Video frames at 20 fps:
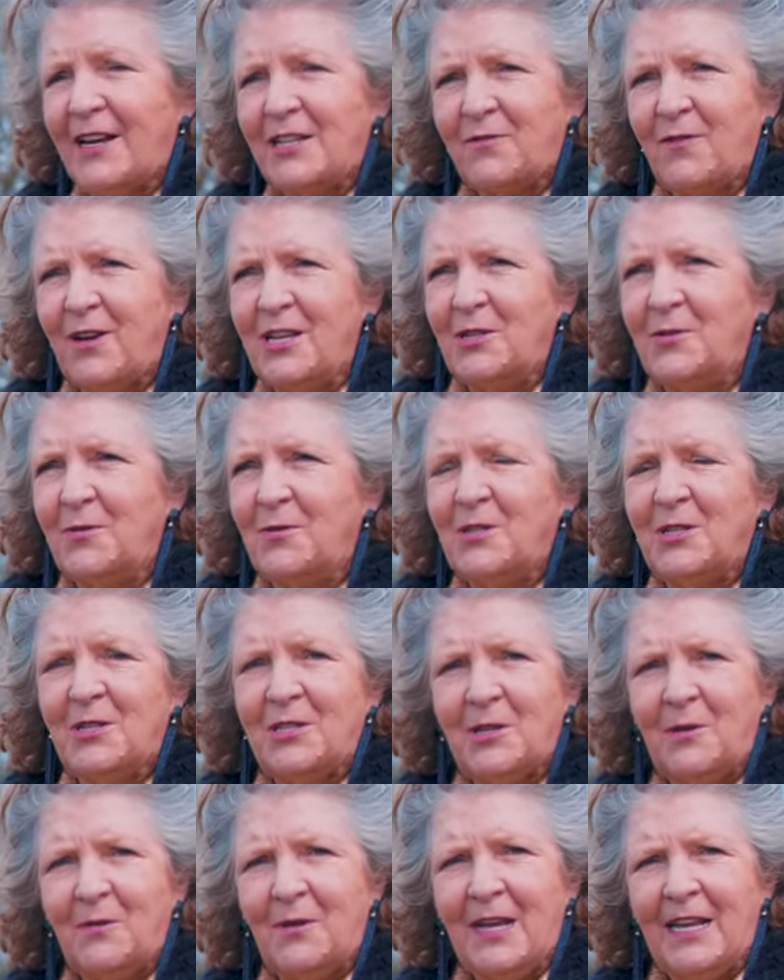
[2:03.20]
ex-race
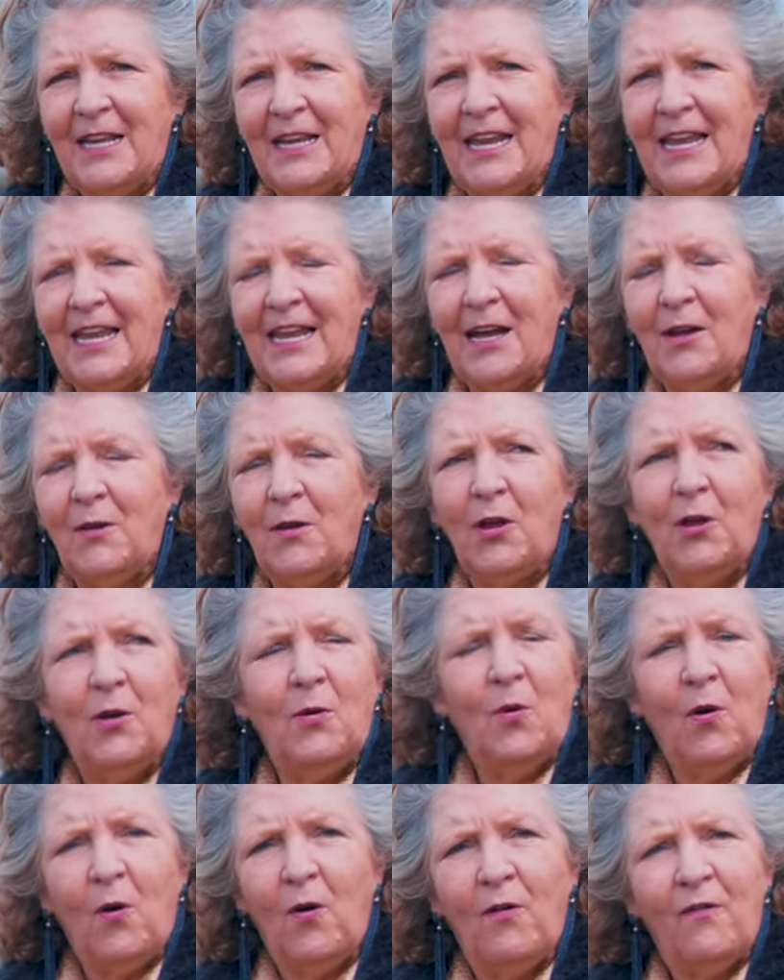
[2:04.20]
horses who were in here,
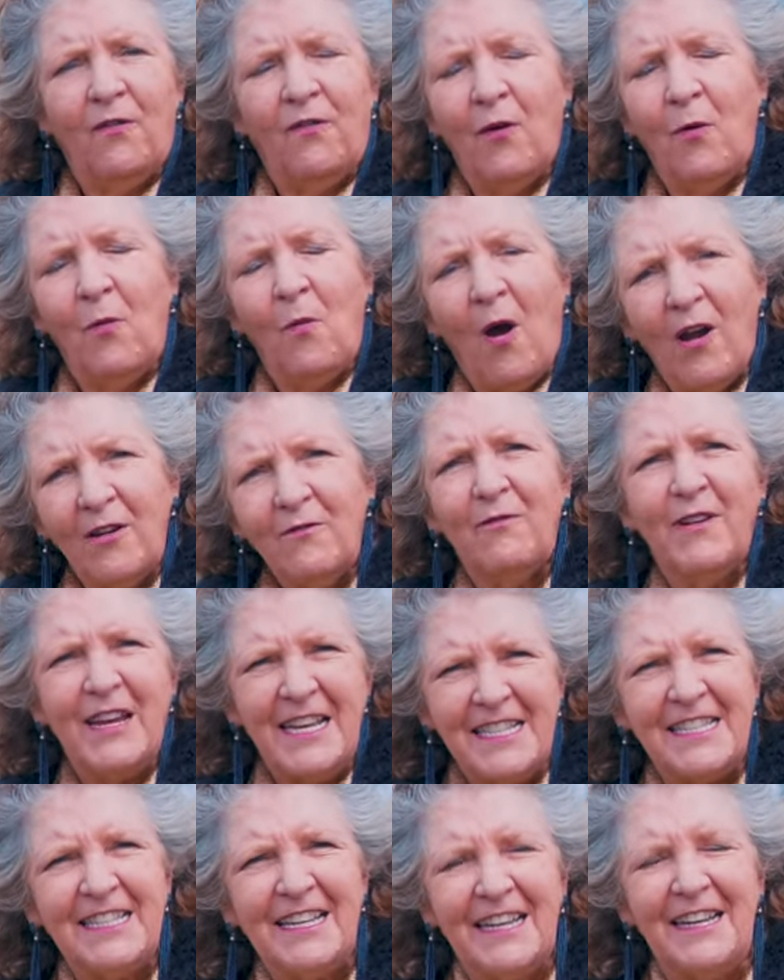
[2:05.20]
who for one
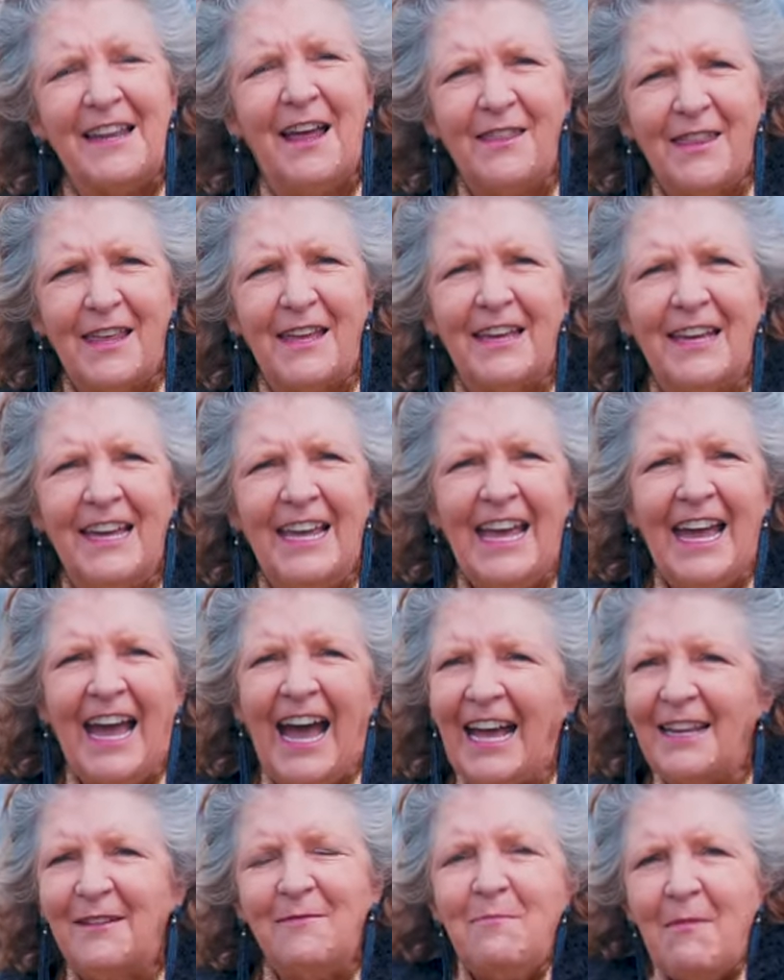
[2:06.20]
reason or another
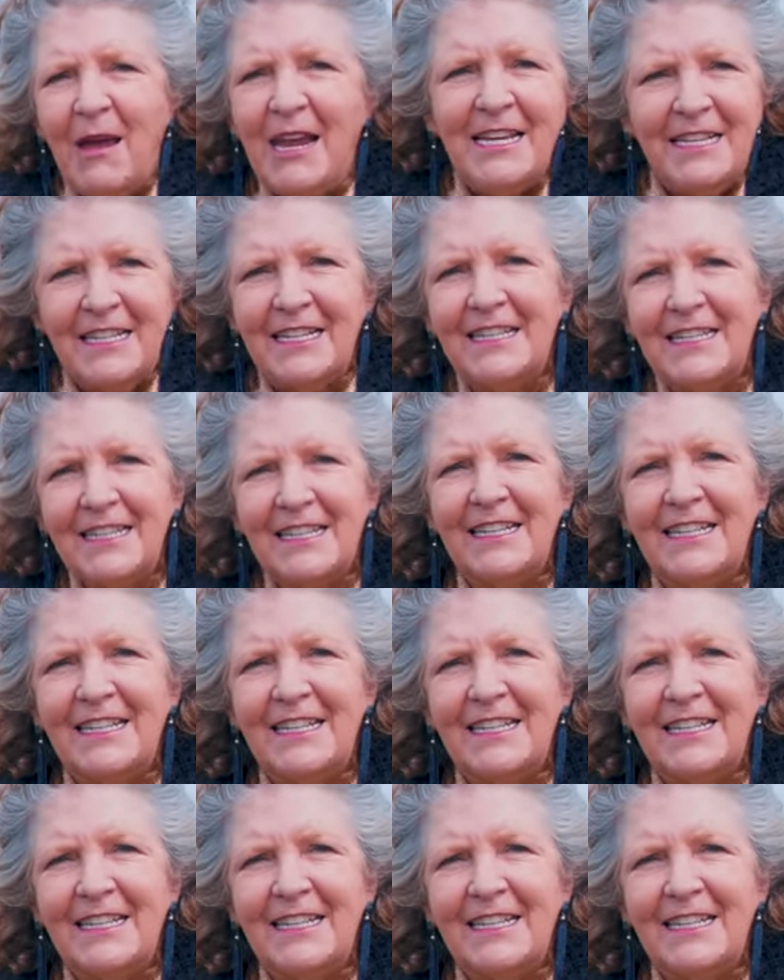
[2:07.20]
hadn't made it